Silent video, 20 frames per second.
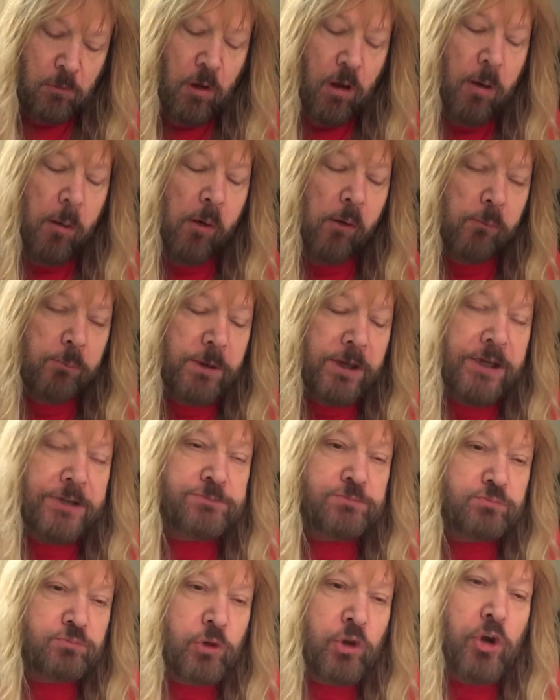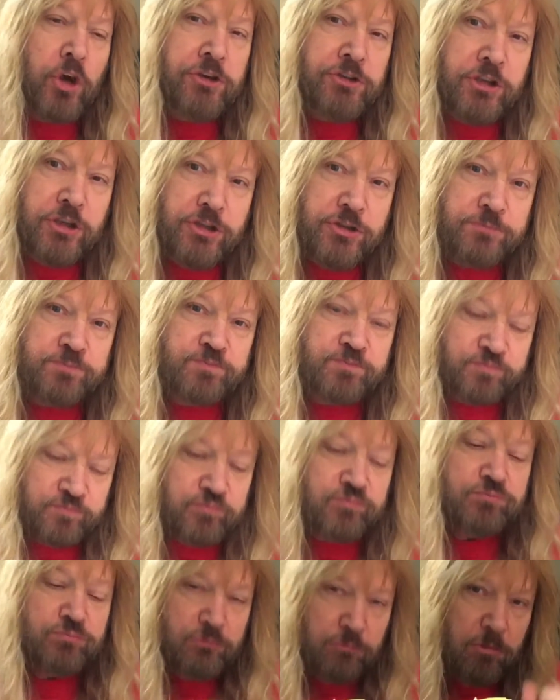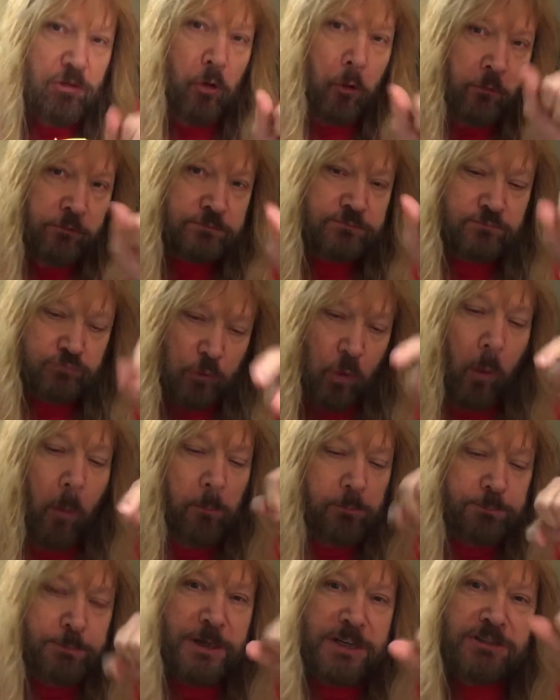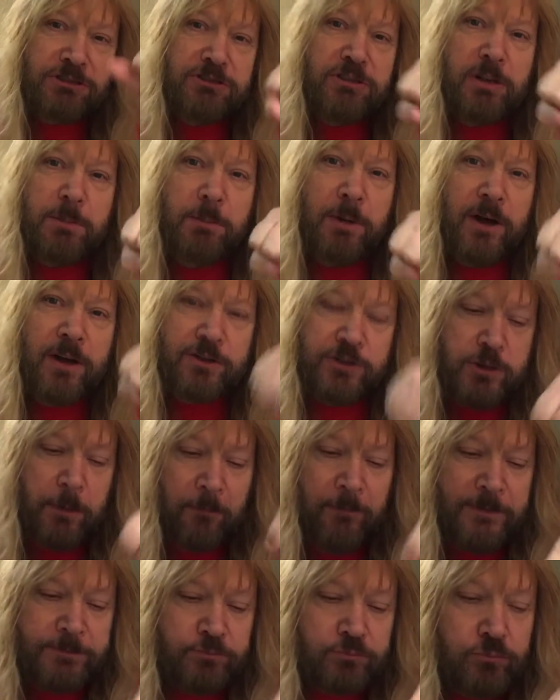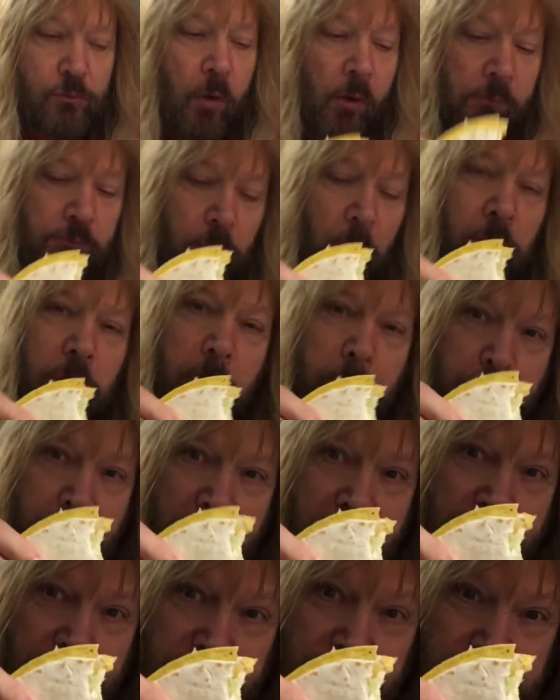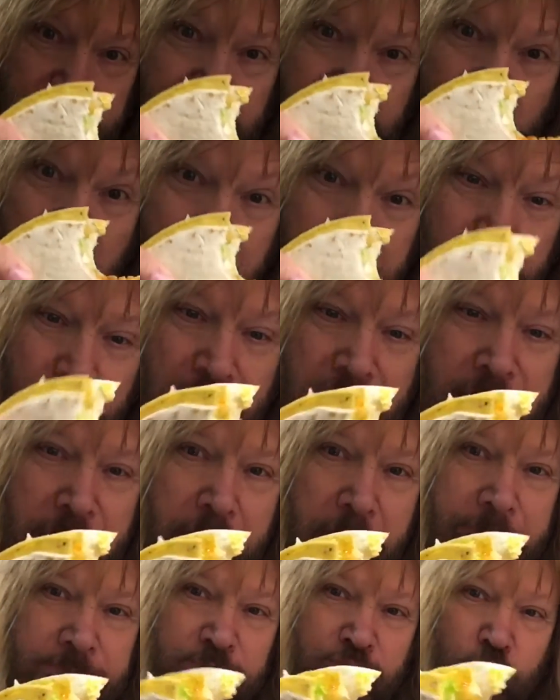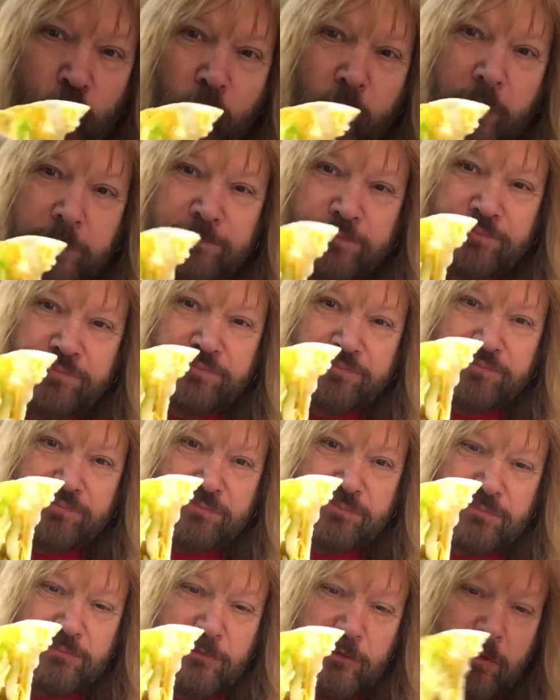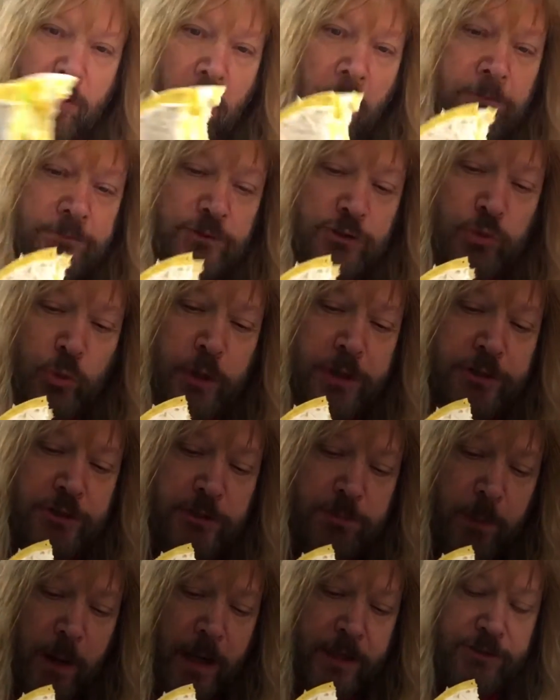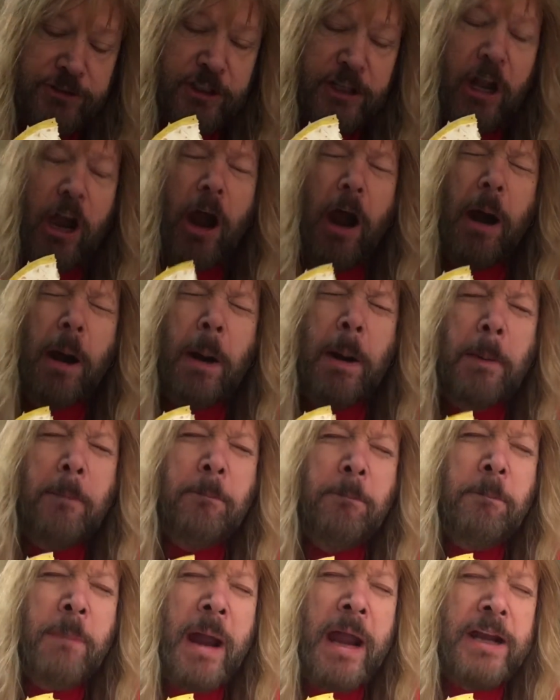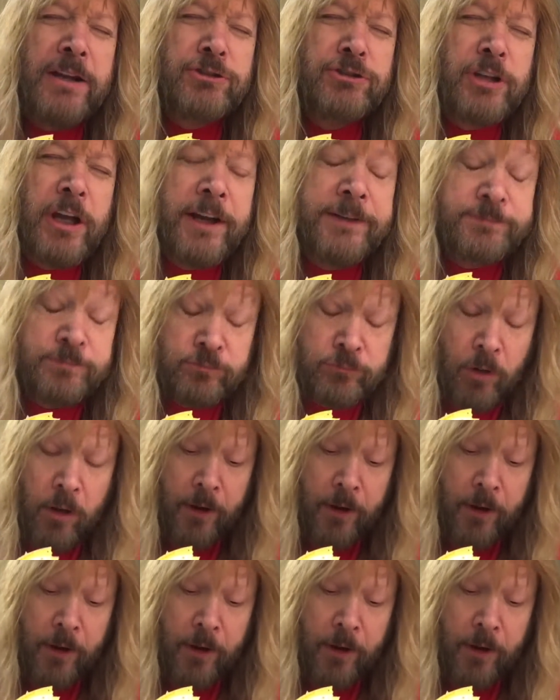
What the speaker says: Oh my goodness, best of the bunch, the best right here. sweet and spicy, amazing.